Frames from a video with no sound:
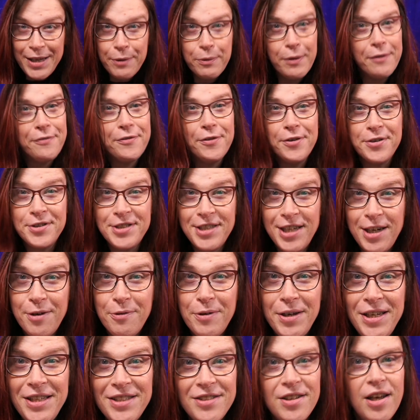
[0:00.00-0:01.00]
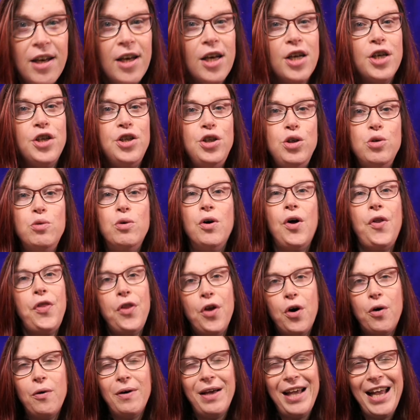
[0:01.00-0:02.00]
with the series, you will
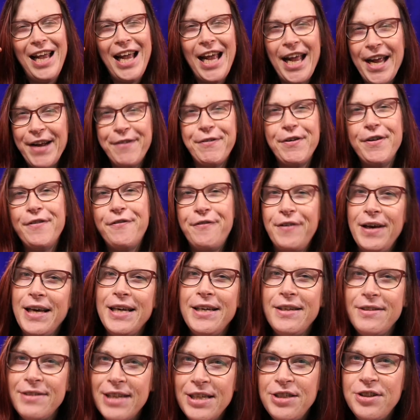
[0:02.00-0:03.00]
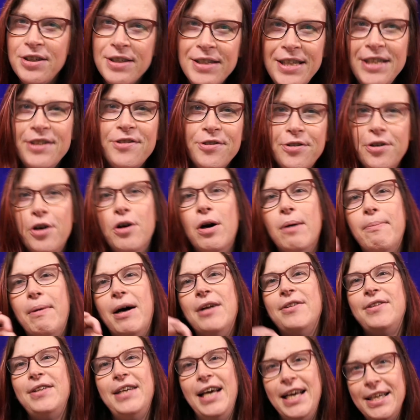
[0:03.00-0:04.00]
know everything that you need to know about
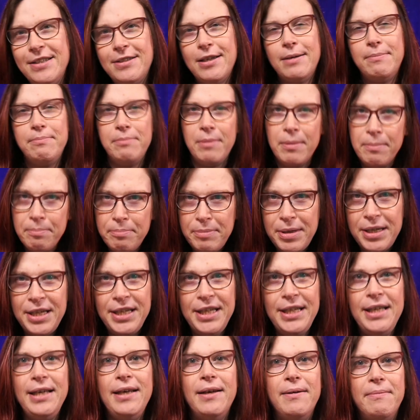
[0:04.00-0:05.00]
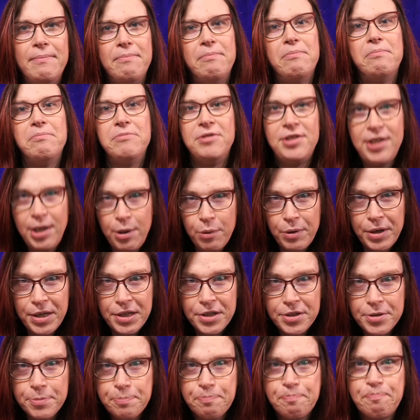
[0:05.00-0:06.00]
the ATEM Mini
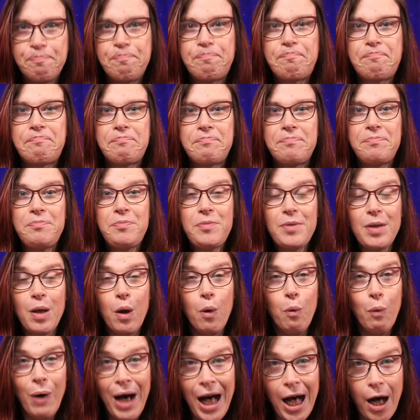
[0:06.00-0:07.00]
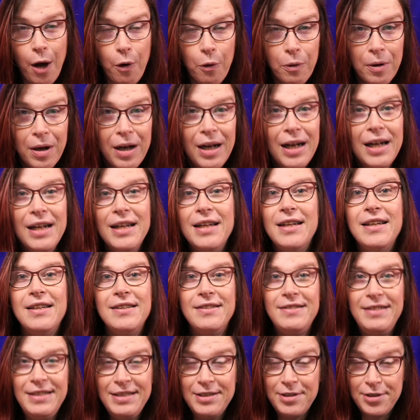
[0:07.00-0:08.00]
series. Wow.
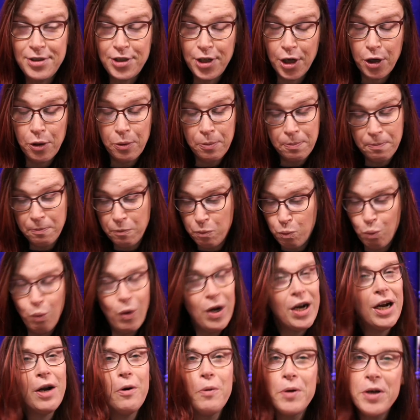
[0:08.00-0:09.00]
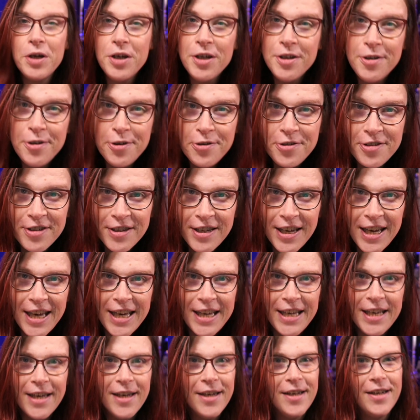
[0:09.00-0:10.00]
So what are we going to do today?